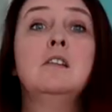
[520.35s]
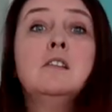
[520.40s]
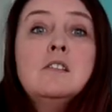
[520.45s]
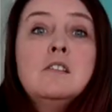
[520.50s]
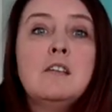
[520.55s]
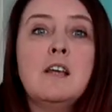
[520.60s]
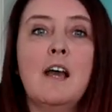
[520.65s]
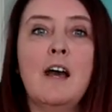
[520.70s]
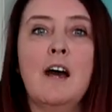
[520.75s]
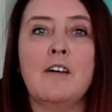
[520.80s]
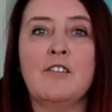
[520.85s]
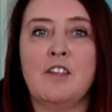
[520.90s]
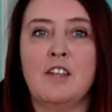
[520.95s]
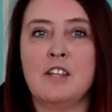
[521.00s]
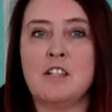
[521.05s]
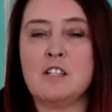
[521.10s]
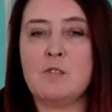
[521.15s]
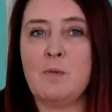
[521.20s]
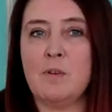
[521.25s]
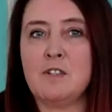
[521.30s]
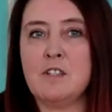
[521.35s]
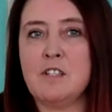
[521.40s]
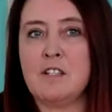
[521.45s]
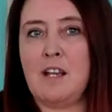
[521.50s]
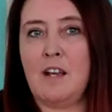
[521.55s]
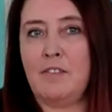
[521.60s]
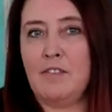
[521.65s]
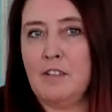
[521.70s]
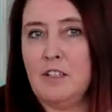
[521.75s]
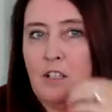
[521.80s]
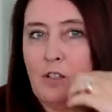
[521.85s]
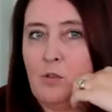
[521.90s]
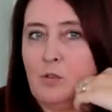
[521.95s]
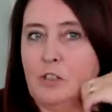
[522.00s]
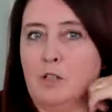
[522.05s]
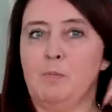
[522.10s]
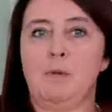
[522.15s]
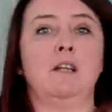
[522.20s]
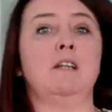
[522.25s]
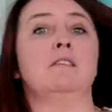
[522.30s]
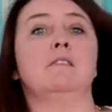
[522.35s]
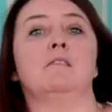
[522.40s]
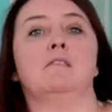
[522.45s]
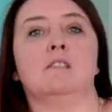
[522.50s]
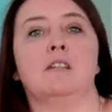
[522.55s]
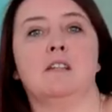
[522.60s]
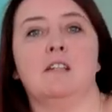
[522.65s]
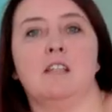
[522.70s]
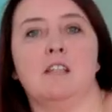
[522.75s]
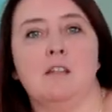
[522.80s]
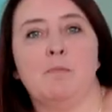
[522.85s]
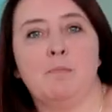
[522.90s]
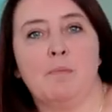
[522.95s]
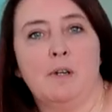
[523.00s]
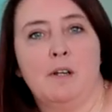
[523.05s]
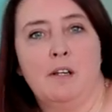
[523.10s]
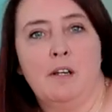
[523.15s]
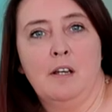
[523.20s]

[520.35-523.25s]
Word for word: So yeah, I think this one's definitely going to be to keep.